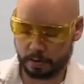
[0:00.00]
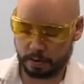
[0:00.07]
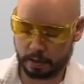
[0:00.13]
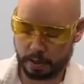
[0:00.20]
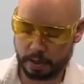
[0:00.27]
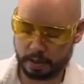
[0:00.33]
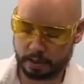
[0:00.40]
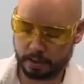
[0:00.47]

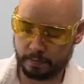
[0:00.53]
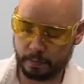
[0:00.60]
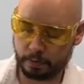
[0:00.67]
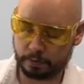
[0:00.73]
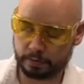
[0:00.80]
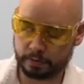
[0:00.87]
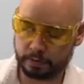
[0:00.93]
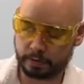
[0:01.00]
not the
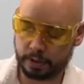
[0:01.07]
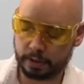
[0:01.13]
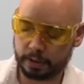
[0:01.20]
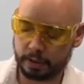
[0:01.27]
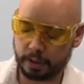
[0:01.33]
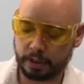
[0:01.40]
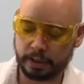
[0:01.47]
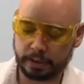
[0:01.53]

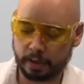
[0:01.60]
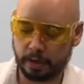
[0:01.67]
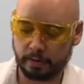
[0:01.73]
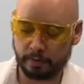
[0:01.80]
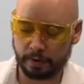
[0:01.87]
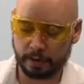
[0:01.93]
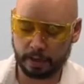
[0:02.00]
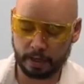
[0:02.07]
least
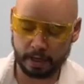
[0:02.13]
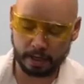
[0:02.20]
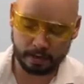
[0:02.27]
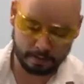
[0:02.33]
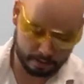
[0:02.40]
awkward thing,